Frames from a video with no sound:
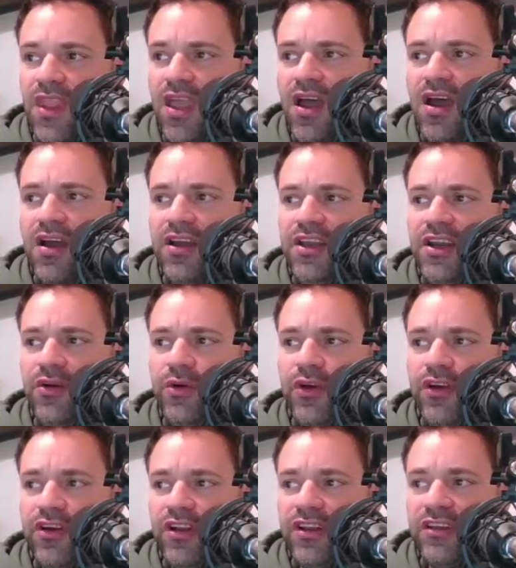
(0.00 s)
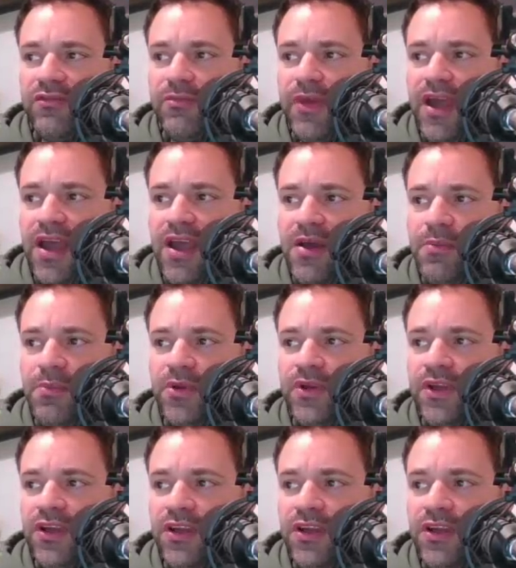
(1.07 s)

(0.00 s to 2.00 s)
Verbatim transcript: Uh, here we're gonna leave map,